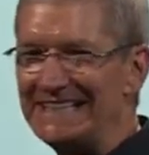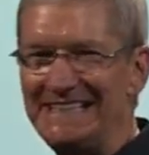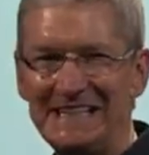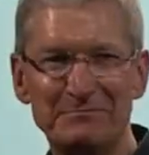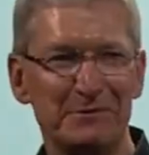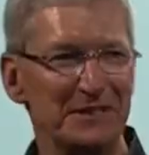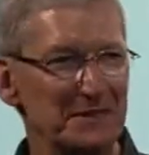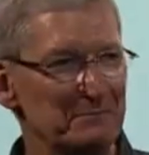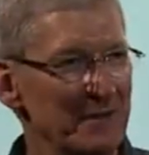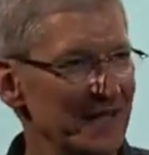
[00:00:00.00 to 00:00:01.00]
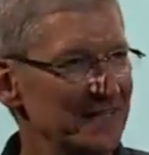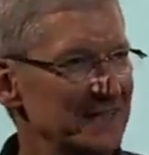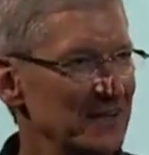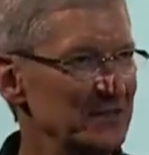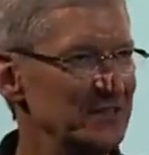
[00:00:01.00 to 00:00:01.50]
I mean, in the past, we
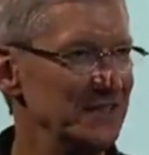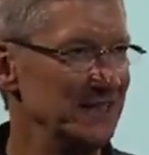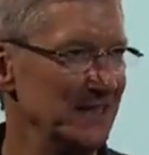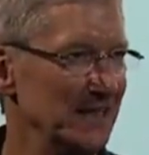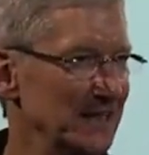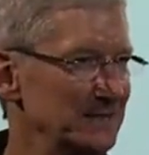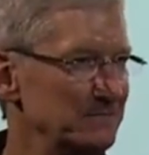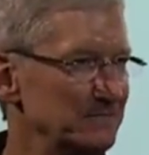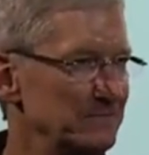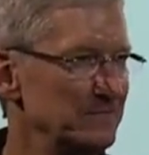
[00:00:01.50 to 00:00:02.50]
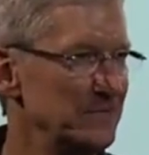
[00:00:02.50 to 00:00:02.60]
saw how iTunes made its